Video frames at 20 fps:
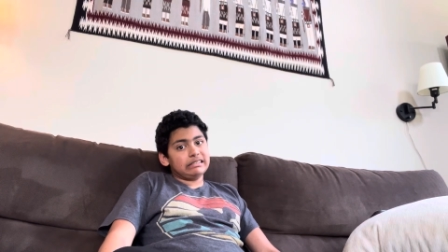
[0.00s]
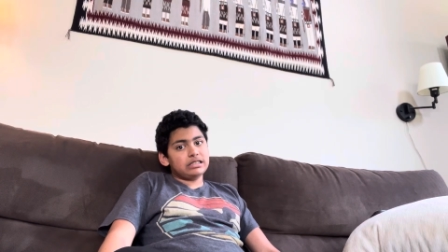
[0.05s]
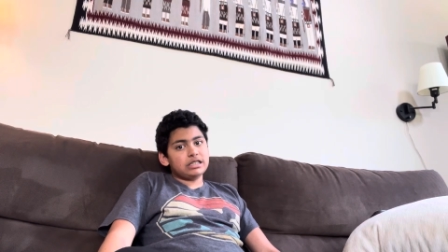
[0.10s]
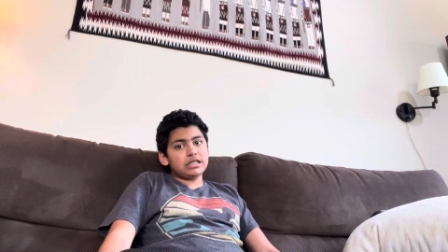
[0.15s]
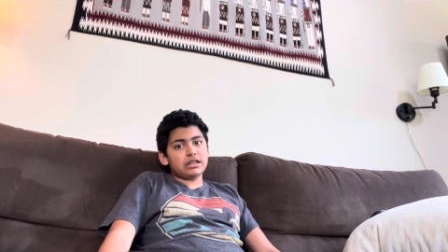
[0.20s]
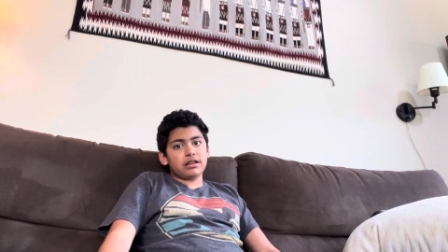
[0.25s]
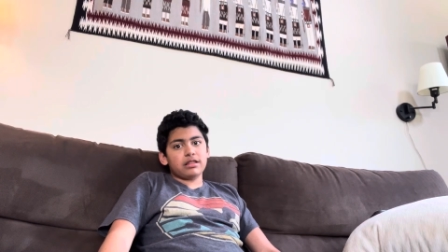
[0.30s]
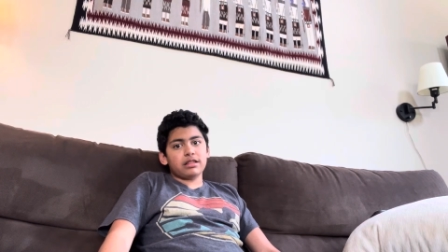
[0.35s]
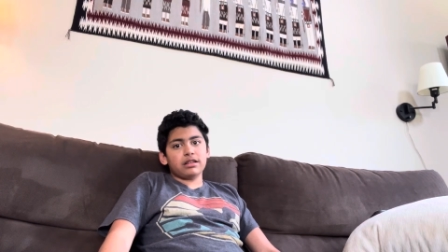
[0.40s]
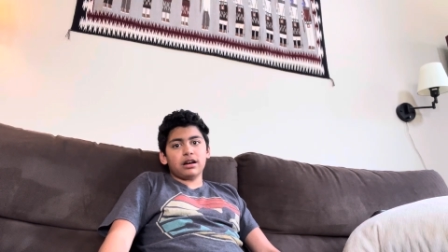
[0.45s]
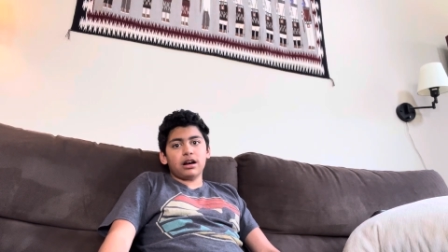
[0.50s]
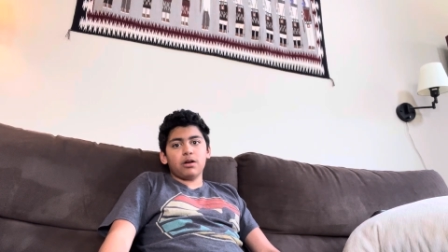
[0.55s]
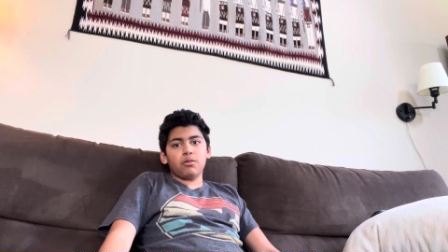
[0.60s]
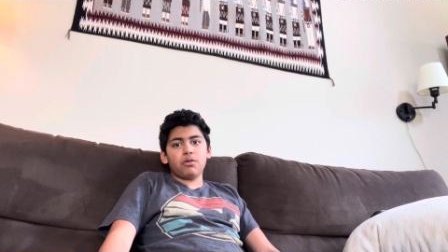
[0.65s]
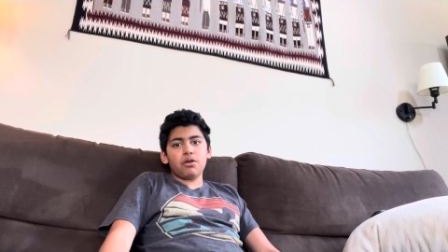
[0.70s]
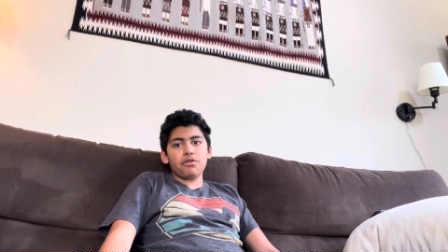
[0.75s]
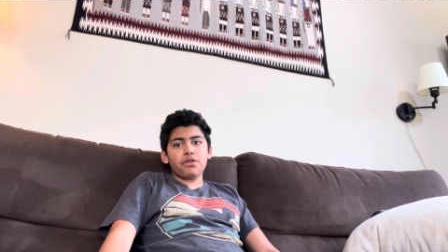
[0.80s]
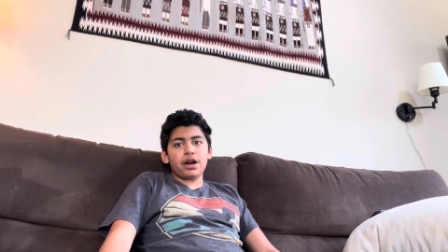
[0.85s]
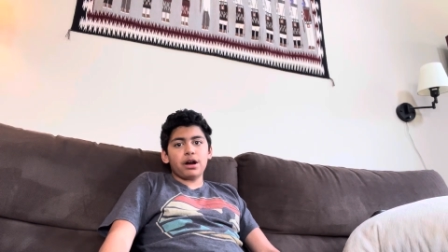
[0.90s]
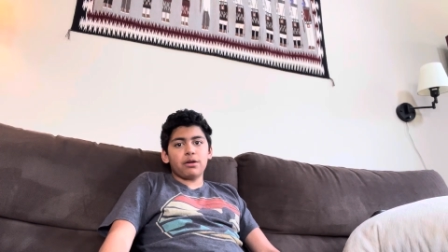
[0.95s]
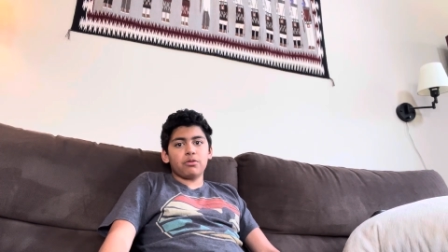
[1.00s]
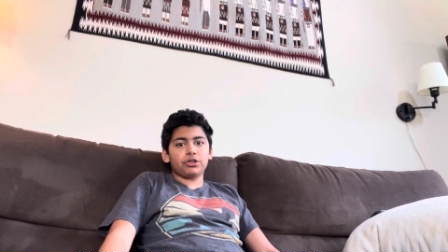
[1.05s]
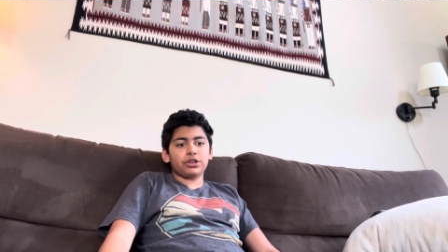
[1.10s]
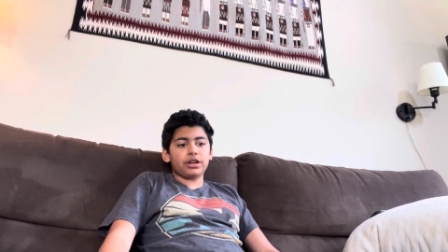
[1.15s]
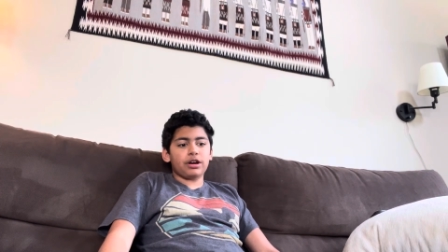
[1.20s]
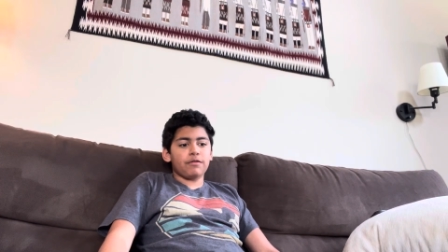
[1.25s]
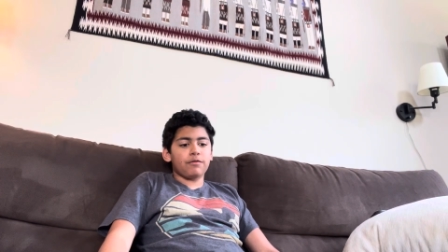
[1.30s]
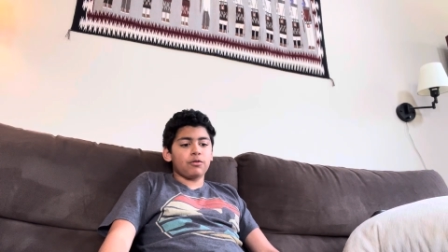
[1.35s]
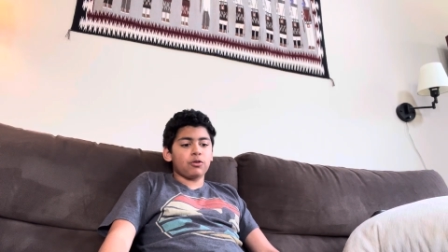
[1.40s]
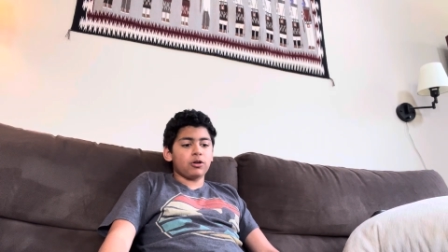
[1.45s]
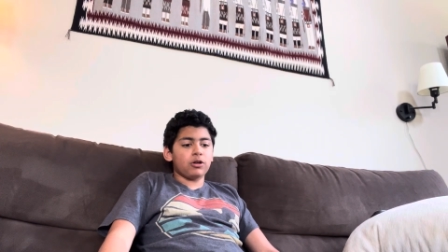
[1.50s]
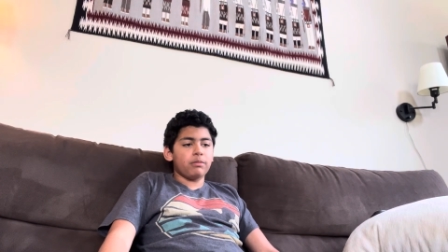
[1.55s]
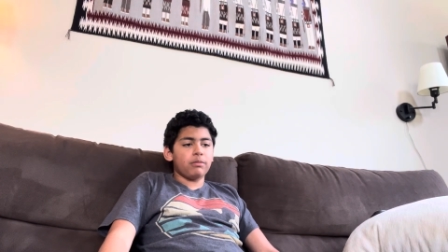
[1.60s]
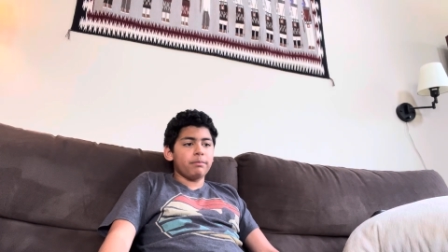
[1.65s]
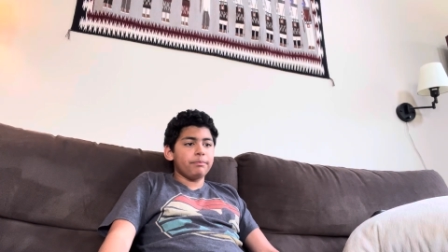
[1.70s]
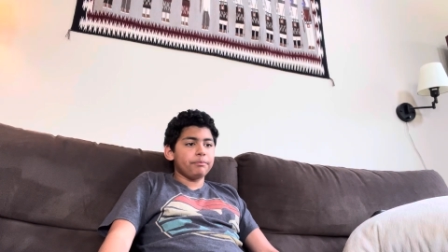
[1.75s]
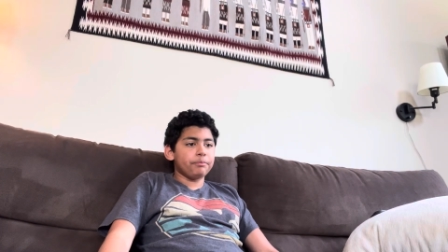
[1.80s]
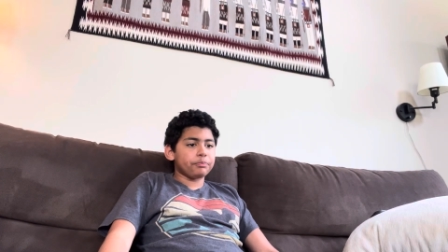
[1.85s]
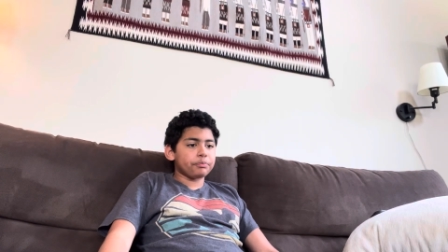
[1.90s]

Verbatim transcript: See how, how well that worked out for them.